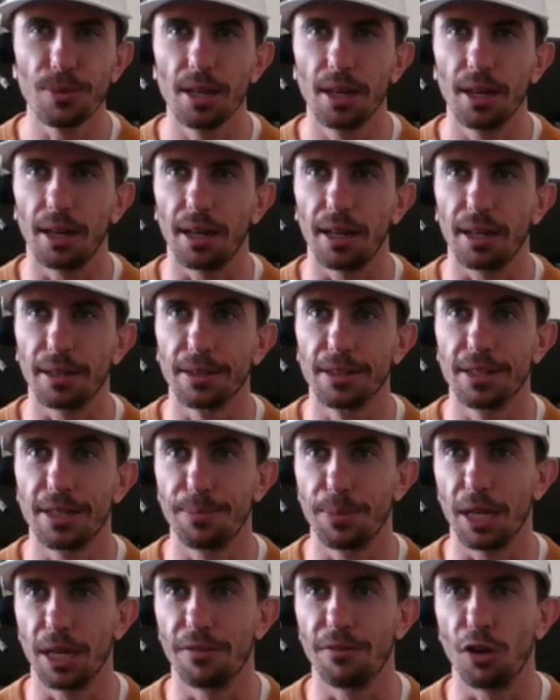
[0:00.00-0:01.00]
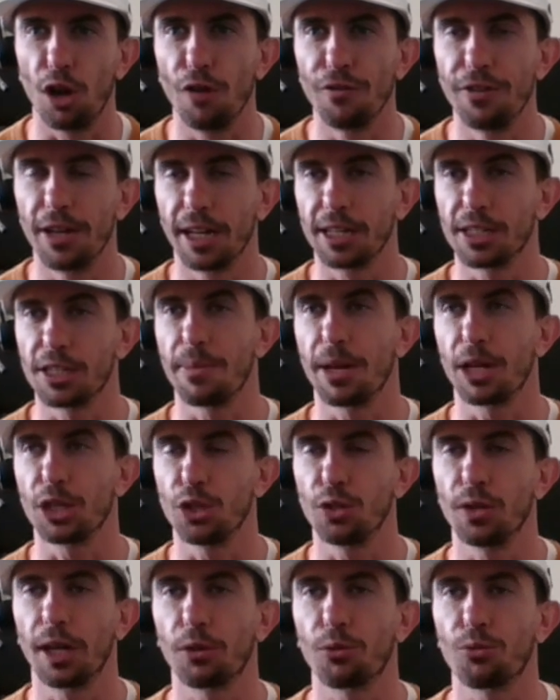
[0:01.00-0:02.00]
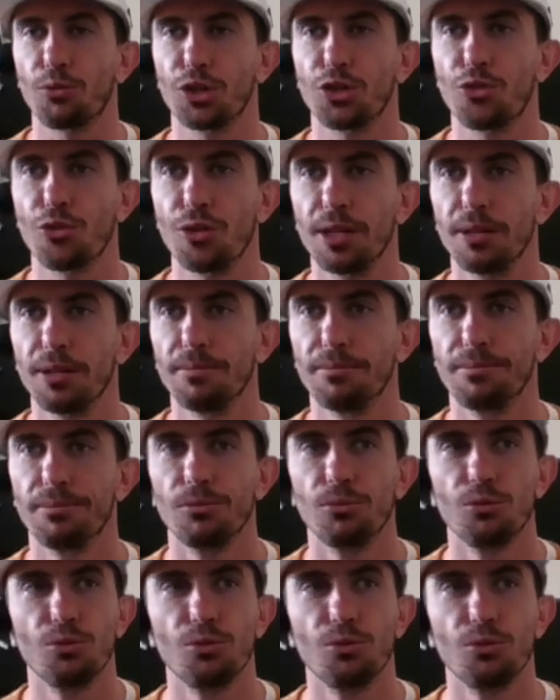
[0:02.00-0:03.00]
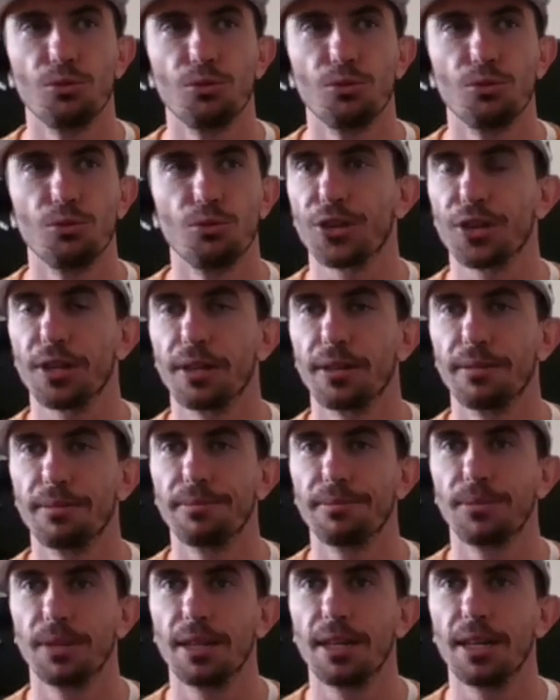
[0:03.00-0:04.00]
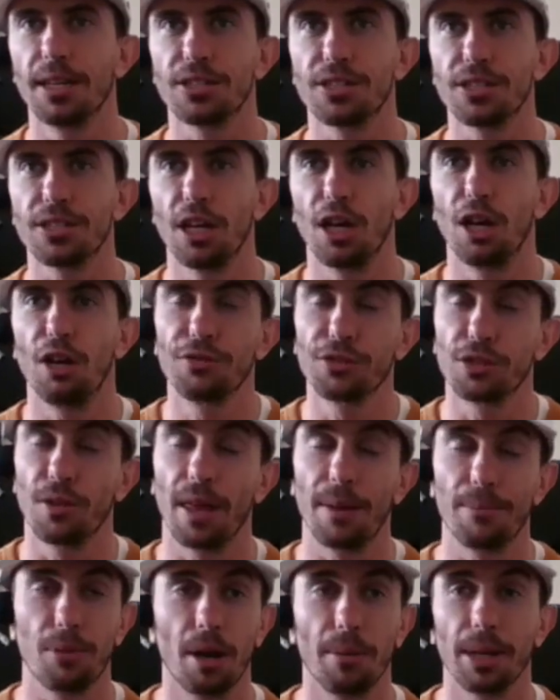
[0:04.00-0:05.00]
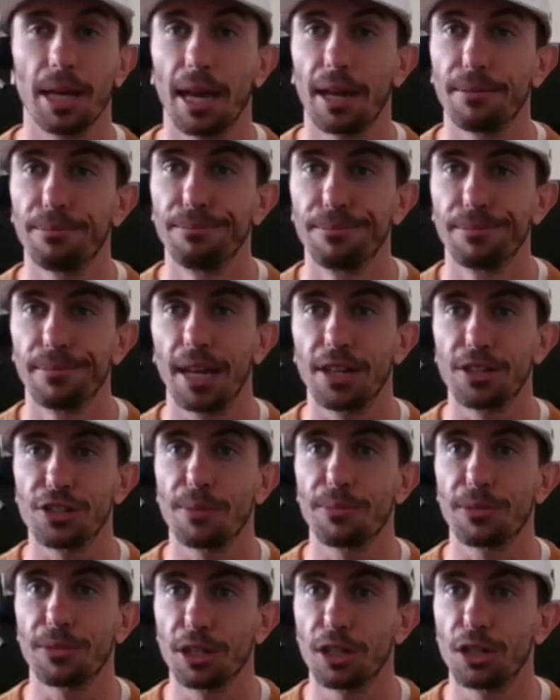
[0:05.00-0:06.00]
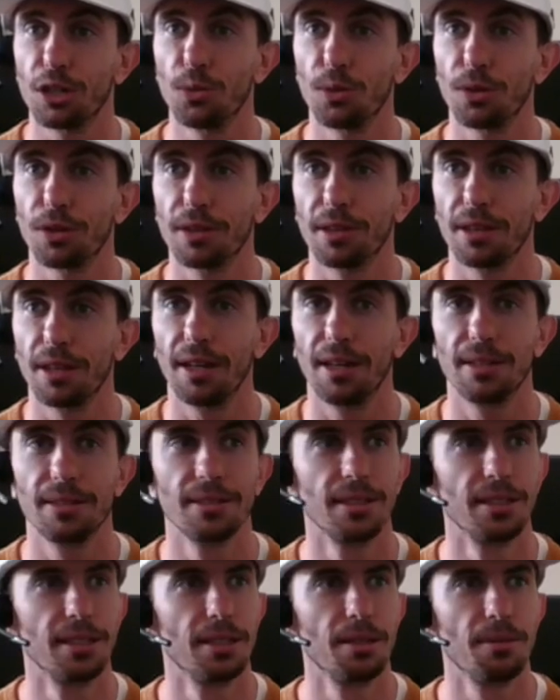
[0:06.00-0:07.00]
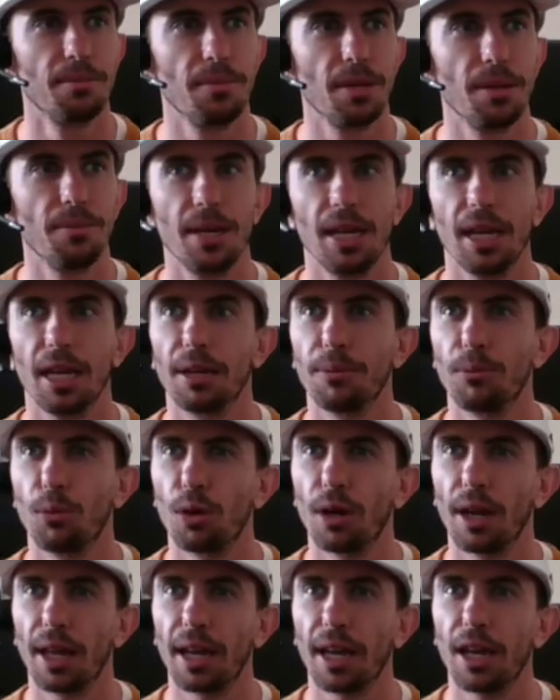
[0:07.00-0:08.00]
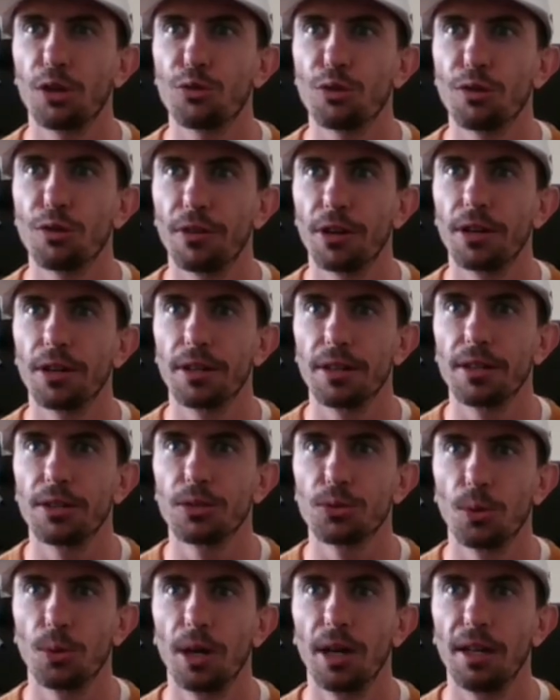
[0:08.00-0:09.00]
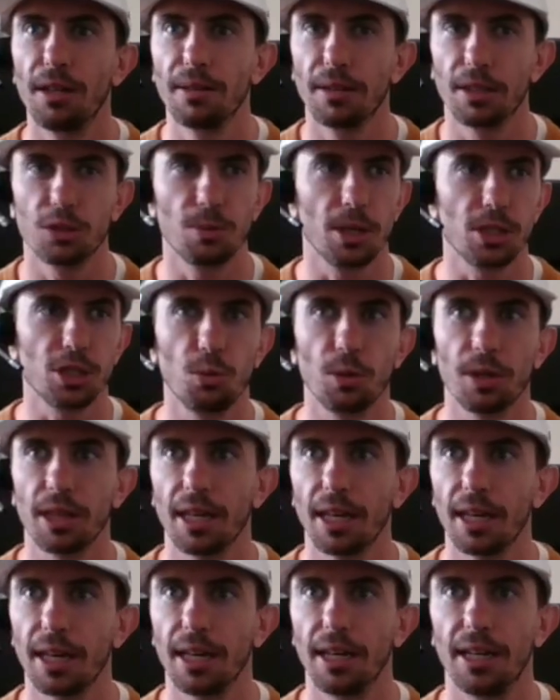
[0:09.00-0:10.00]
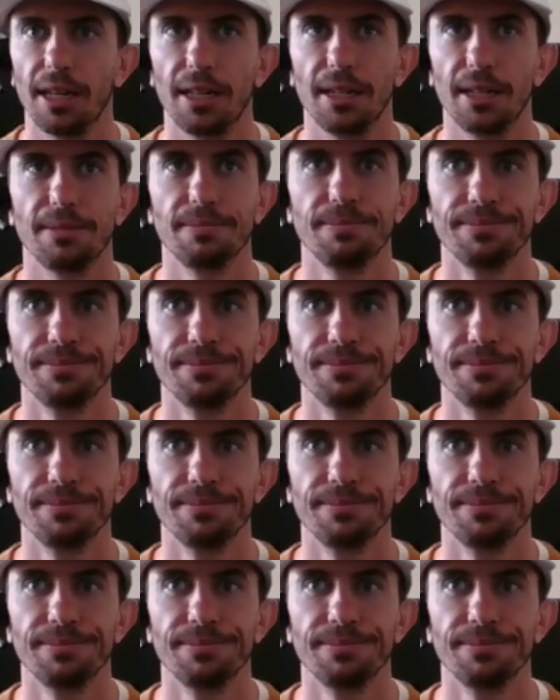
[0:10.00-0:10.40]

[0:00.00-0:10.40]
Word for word: uh, to be involved in because it makes you like retreat, retreat to your itself. So that probably had something to do with uh, me being more like introverted as well, especially with the, uh,